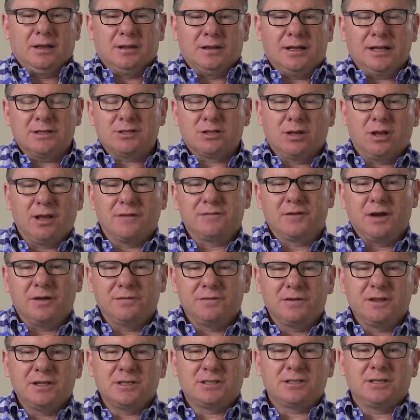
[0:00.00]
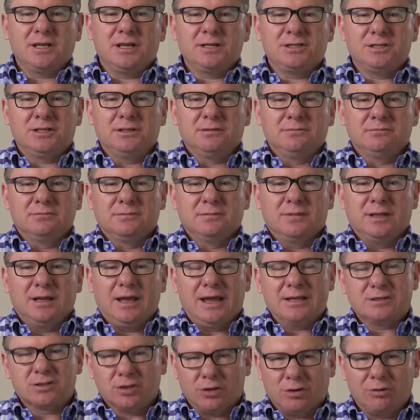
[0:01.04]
That's all I've got for this session. As